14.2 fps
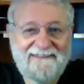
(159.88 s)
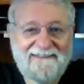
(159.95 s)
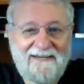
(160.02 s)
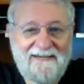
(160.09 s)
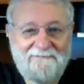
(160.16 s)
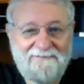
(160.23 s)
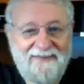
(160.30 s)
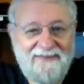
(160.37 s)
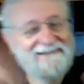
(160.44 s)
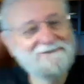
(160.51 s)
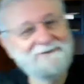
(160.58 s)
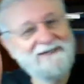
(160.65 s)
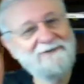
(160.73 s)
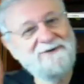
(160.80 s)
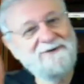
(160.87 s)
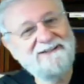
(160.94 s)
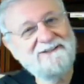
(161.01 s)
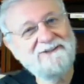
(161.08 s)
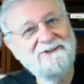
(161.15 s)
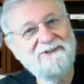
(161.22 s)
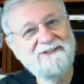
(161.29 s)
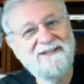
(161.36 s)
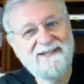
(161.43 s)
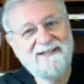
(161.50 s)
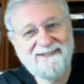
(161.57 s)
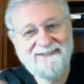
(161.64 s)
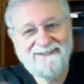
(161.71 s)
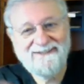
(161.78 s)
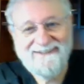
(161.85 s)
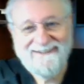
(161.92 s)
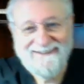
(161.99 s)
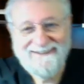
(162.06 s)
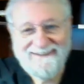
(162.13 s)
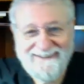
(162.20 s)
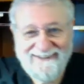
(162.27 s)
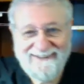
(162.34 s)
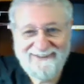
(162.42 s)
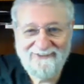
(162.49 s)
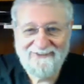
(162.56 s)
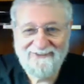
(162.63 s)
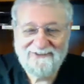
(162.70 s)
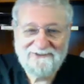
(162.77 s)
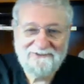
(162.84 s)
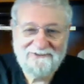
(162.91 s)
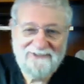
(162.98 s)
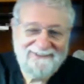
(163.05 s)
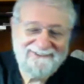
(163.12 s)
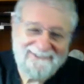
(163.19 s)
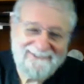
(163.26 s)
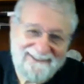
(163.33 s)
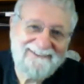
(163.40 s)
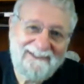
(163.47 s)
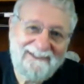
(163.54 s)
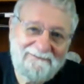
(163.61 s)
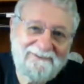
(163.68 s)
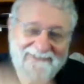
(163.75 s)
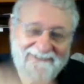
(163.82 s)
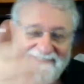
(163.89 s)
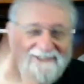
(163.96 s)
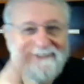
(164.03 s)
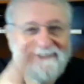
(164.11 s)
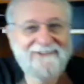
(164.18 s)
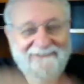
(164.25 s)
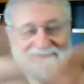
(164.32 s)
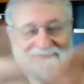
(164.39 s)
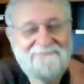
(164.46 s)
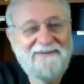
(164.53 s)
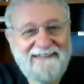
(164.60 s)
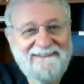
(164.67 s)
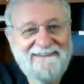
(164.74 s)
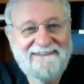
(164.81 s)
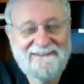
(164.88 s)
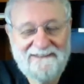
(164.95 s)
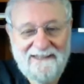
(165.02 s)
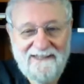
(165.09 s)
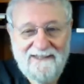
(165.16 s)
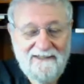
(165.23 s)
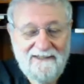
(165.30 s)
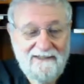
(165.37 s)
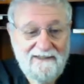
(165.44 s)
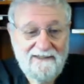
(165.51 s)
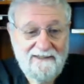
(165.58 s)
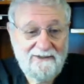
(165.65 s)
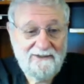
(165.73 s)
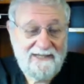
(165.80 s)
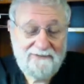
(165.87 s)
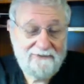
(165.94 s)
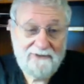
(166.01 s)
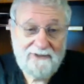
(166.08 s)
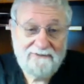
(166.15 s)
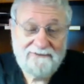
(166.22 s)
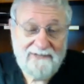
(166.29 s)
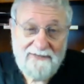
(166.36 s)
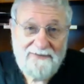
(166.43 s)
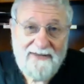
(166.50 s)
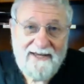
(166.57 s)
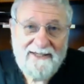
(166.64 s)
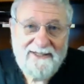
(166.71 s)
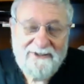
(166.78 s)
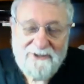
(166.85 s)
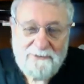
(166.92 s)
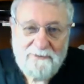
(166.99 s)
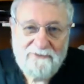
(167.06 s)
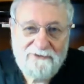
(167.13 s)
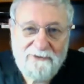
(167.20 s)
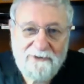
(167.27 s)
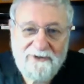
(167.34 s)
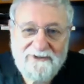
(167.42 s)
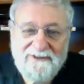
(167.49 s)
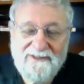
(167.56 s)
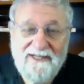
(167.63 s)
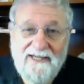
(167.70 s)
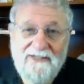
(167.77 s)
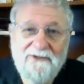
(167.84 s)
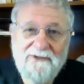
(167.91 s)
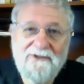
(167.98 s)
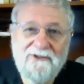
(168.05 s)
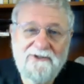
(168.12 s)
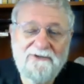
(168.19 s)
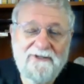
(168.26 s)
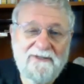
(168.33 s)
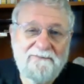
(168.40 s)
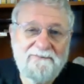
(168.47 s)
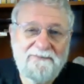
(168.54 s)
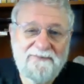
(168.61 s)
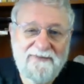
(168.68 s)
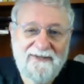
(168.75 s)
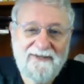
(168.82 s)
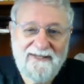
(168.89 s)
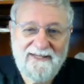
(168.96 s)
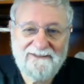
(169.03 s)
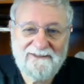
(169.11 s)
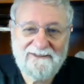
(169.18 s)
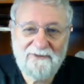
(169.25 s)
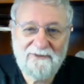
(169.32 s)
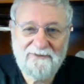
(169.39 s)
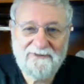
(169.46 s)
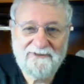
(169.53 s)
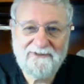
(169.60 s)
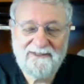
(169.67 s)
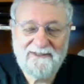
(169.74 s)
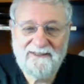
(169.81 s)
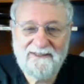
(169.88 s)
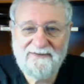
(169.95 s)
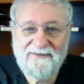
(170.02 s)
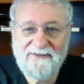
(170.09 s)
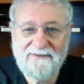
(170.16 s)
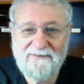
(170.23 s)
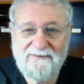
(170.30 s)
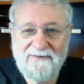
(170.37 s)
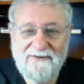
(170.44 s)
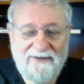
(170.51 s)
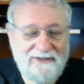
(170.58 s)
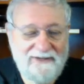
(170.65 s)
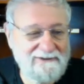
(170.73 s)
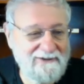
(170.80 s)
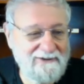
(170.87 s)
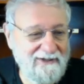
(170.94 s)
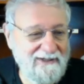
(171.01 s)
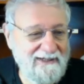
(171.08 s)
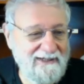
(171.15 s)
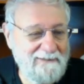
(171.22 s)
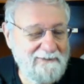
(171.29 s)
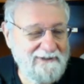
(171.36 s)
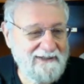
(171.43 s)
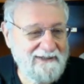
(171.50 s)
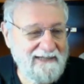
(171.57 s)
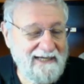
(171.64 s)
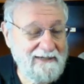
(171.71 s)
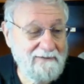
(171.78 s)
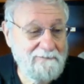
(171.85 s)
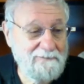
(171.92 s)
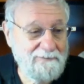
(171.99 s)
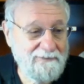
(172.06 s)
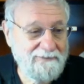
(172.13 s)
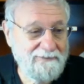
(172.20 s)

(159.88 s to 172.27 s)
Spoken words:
and they say, "That's what I want it to look like." All those wrinkles and crumples and curves and bends. You never could have done that years before. Today you can do it. And so suddenly the things are unlimited. And